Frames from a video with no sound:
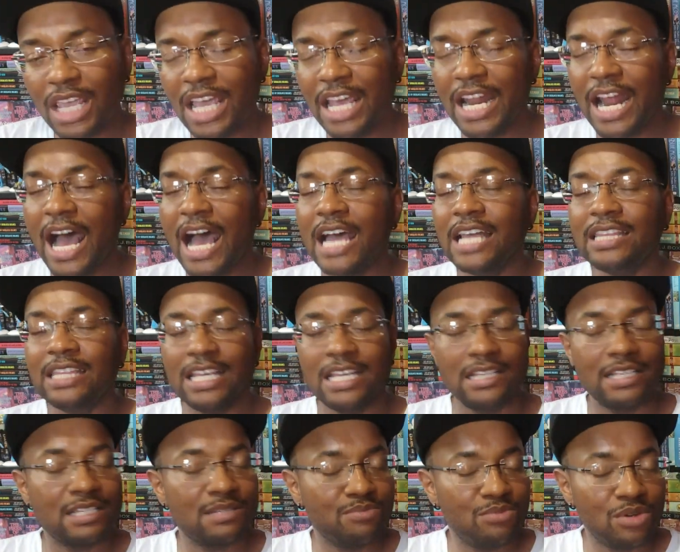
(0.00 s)
And I
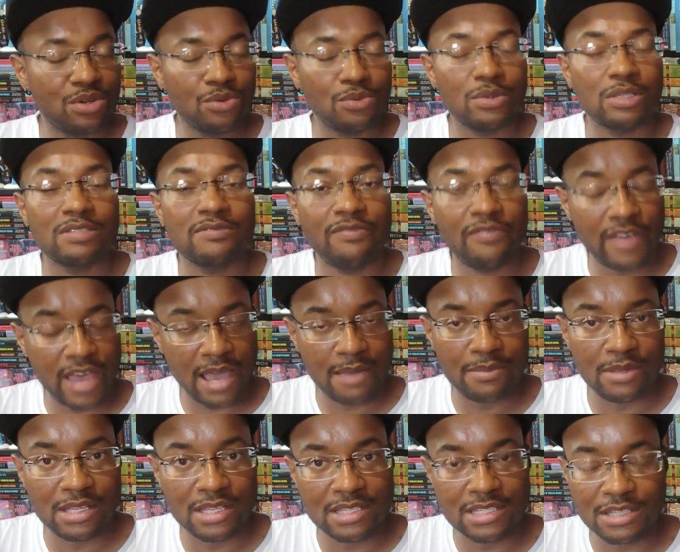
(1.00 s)
think this book was
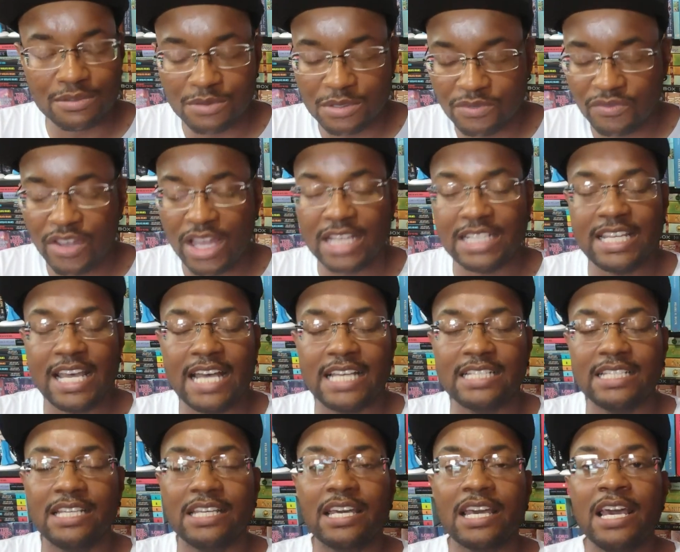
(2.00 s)
fabulous. It was
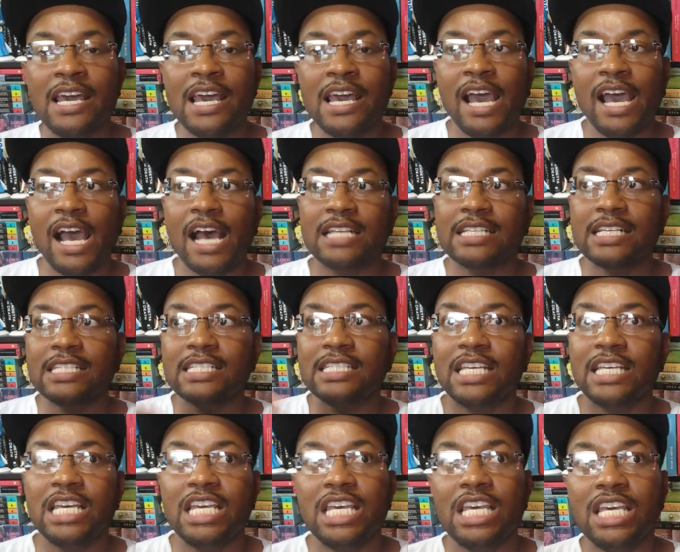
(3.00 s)
fantastic. As I
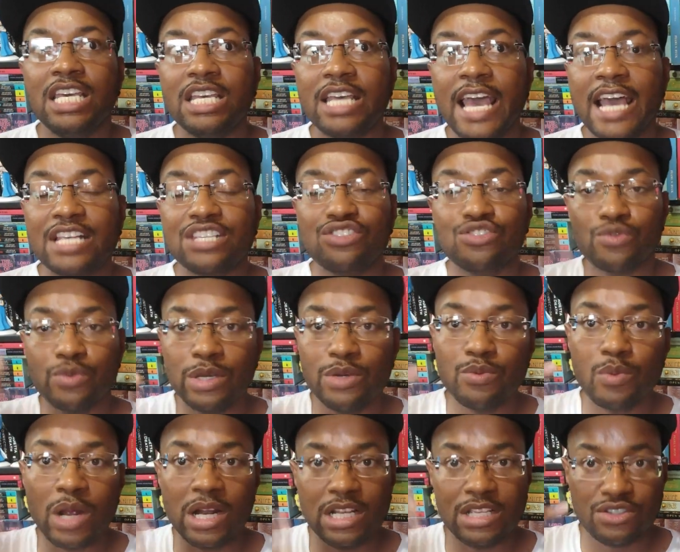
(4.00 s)
said, it has three
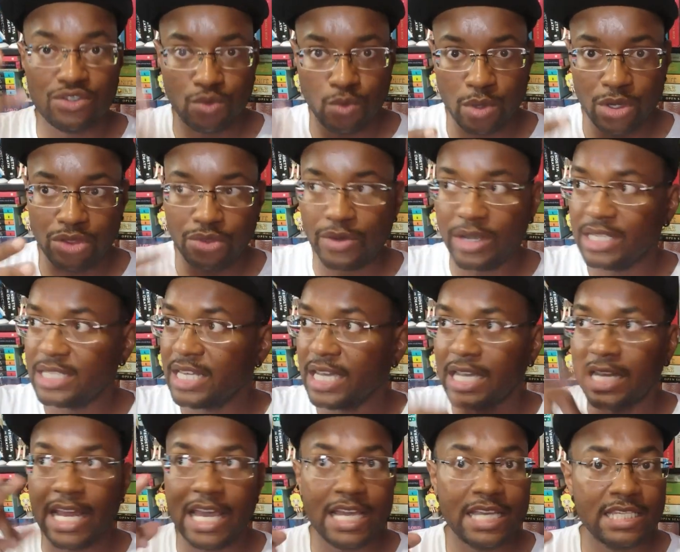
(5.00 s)
running story threads,
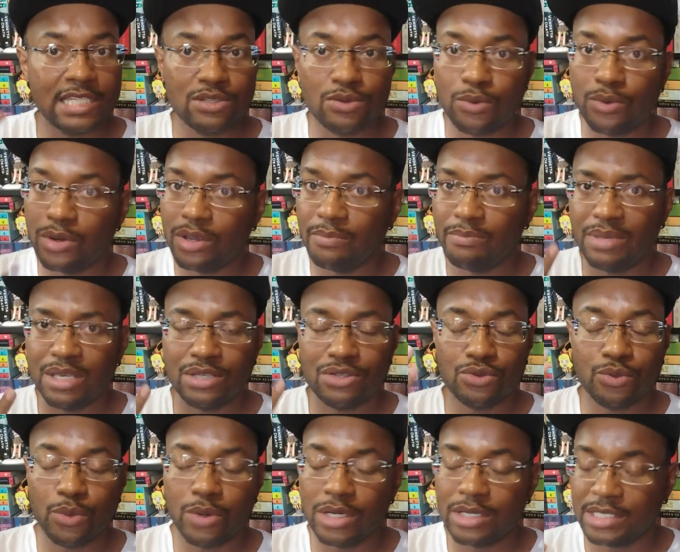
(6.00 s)
like an A story, a B
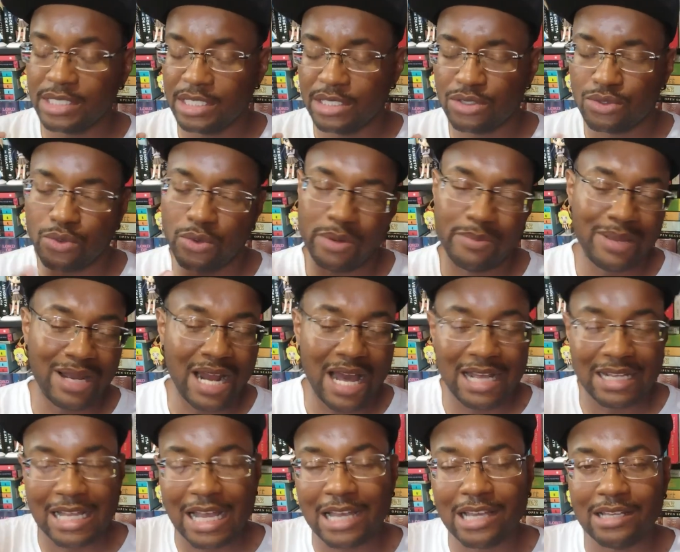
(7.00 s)
story, a C story. But
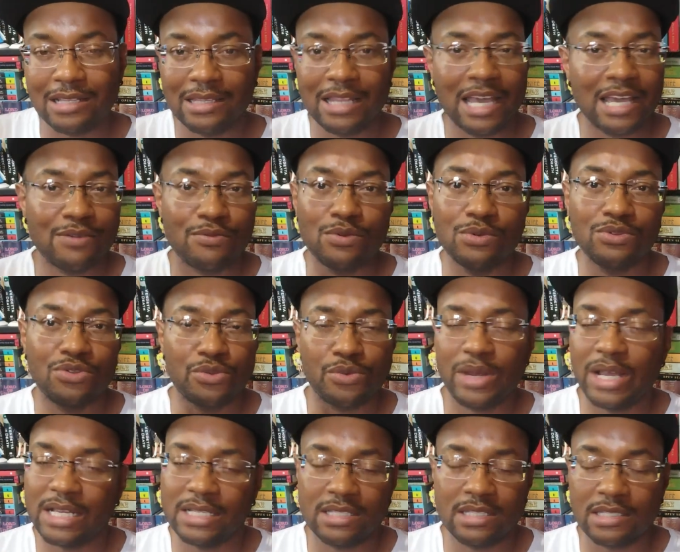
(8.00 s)
I, I think "with
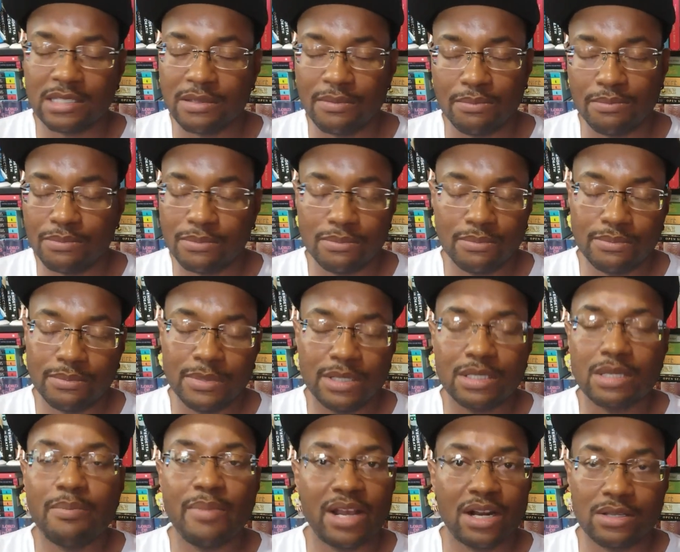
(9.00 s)
threads is the
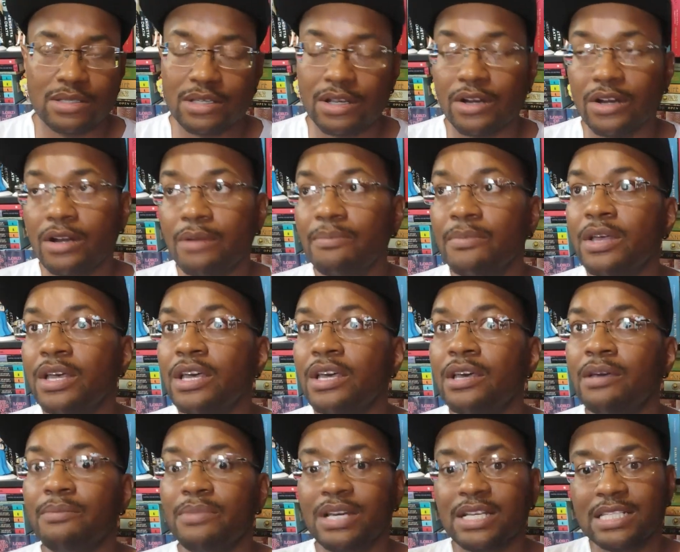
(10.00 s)
the better term
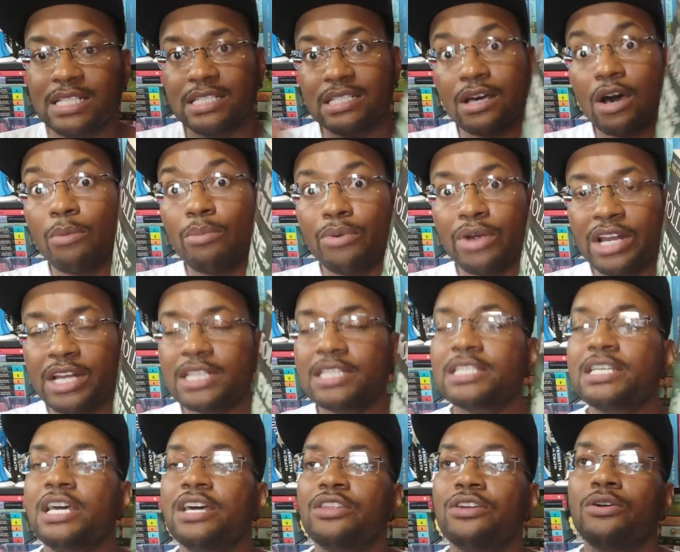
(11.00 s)
because it's all braided
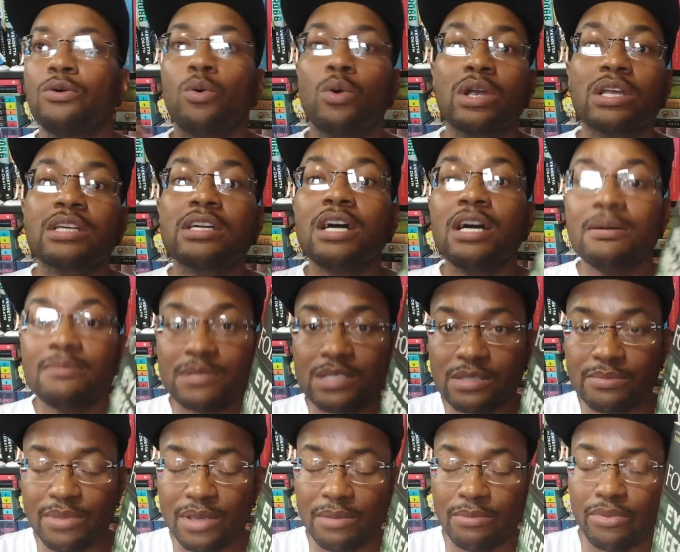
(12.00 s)
together, or it
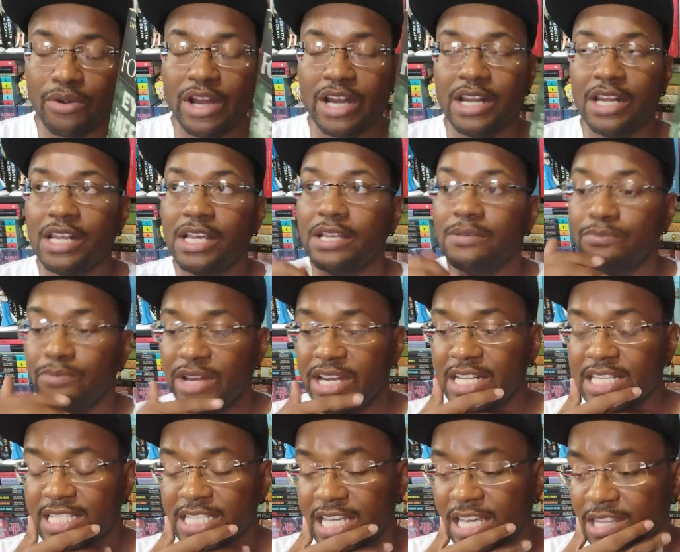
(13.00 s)
comes to being braided
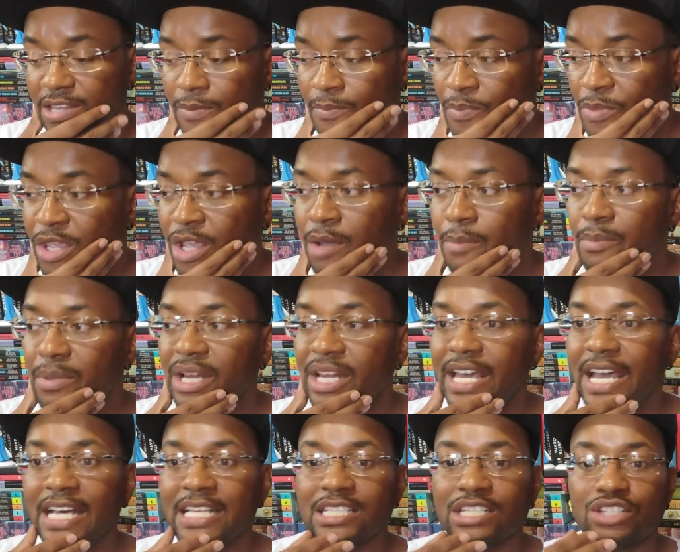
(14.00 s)
braided together. But
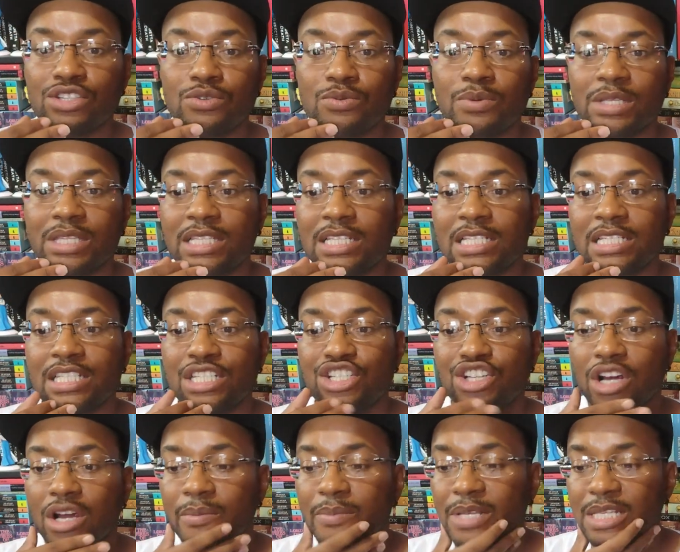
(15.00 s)
it has to do with this
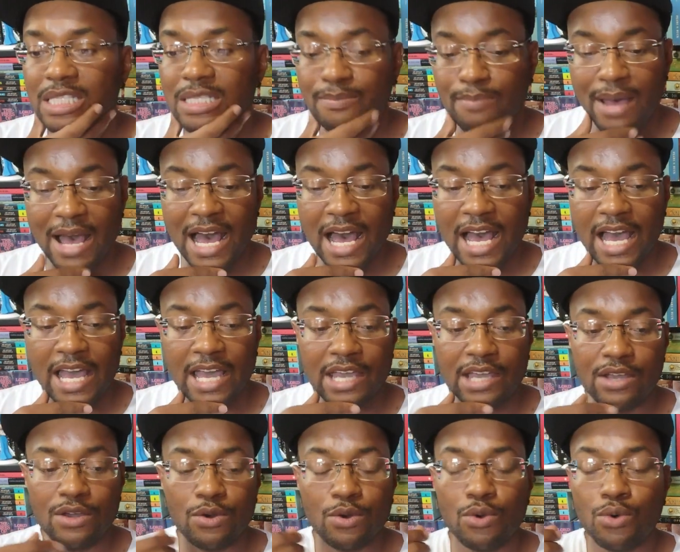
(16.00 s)
German
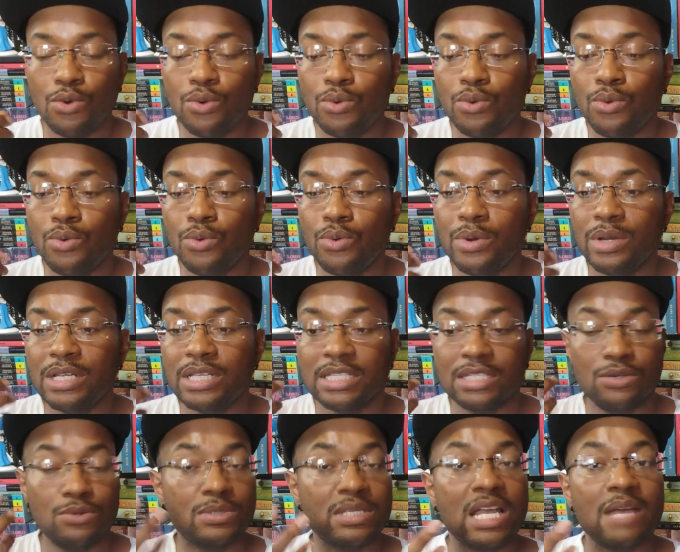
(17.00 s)
spy who
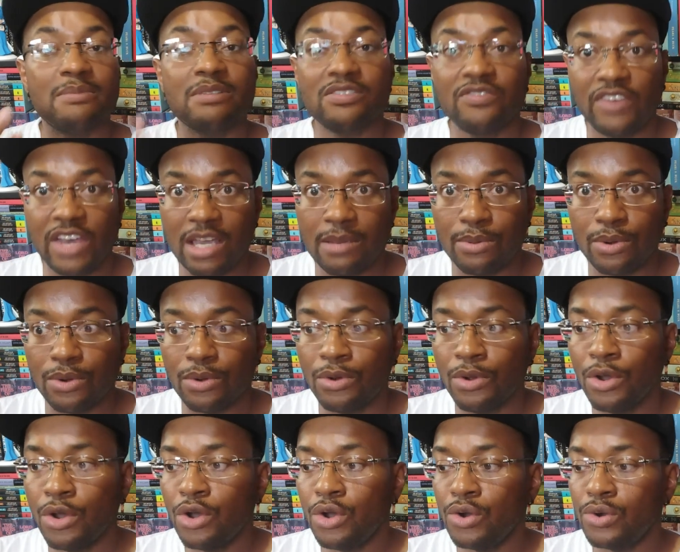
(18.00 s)
whose name is Faber,
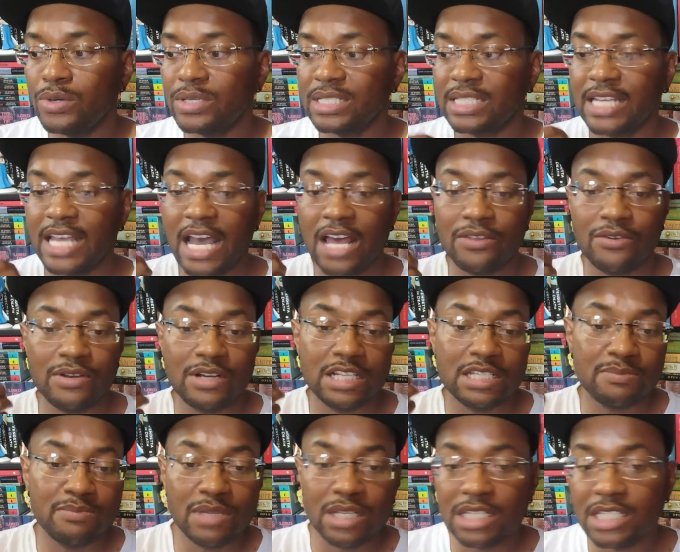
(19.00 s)
who is gathering
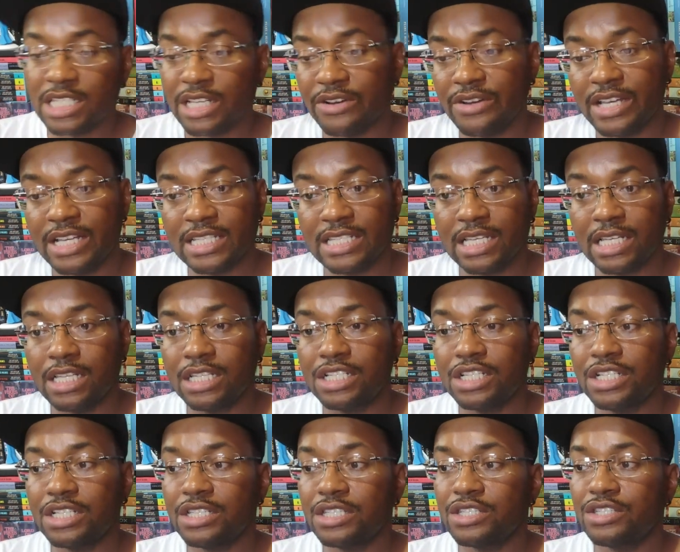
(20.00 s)
this military
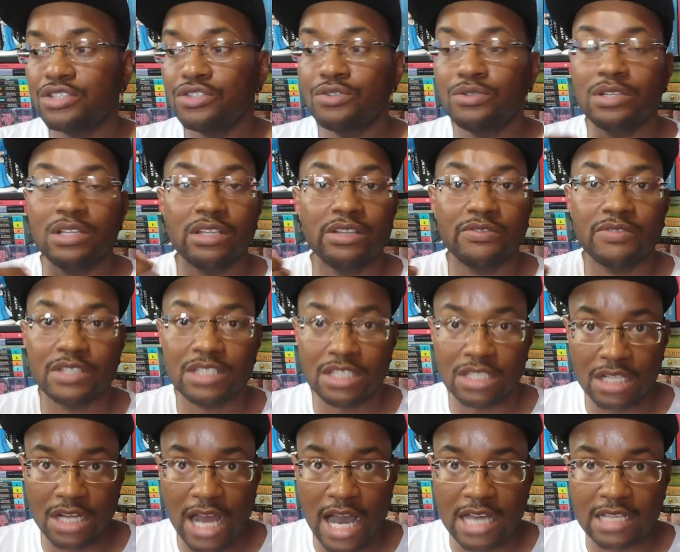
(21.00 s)
intelligence to deliver
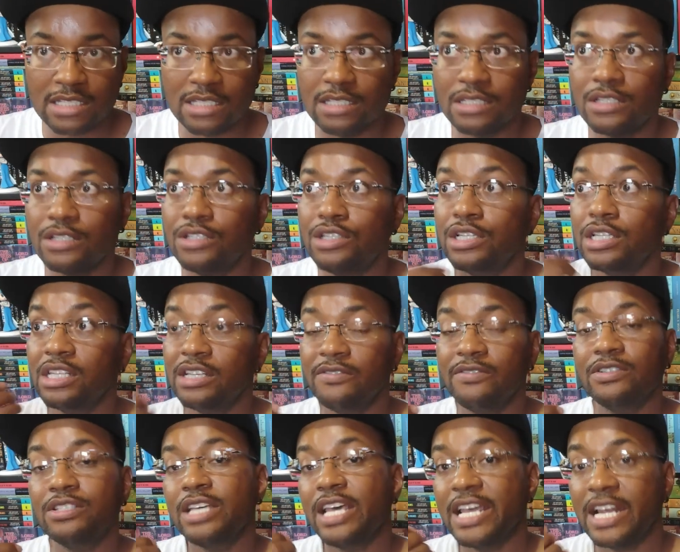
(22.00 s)
to the Nazis, to
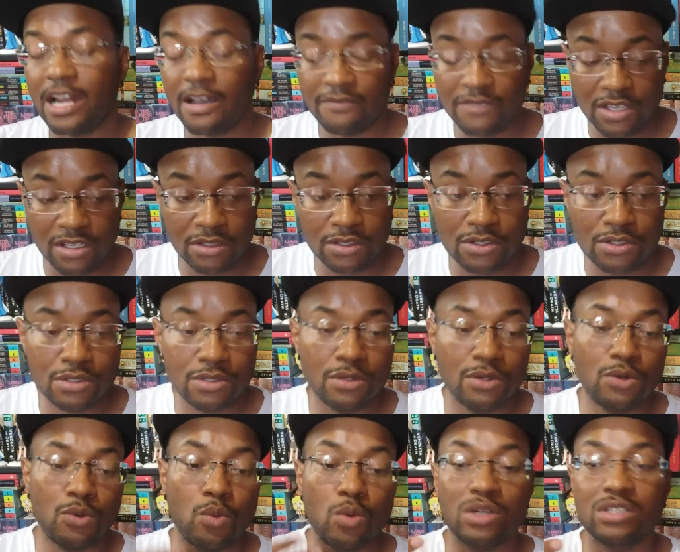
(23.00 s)
deliver to Adolf Hitler
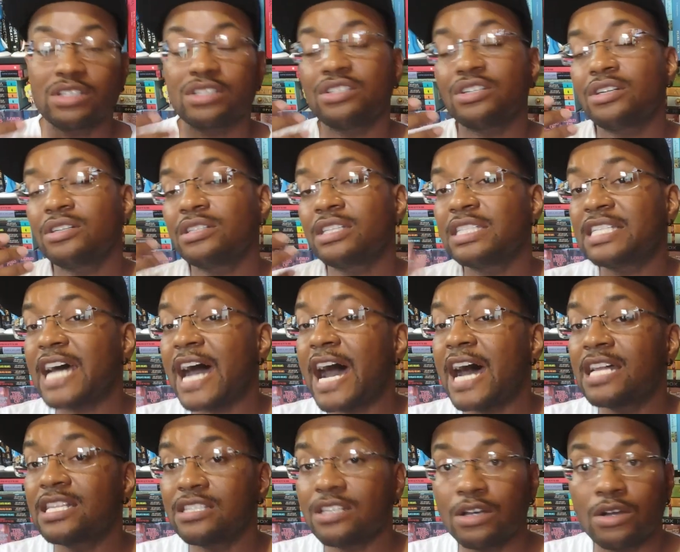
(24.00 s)
in order to turn the
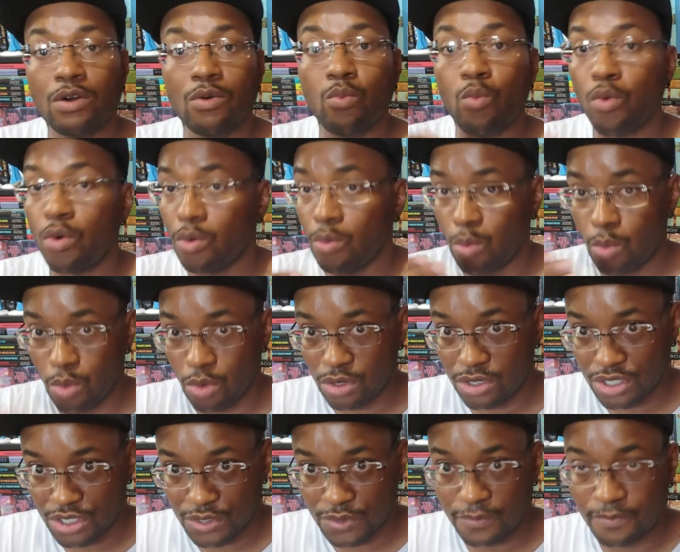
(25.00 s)
tides of World
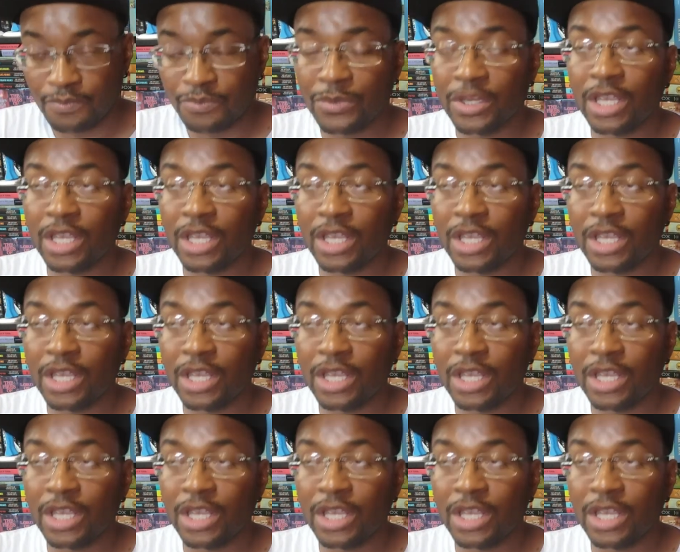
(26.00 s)
War II.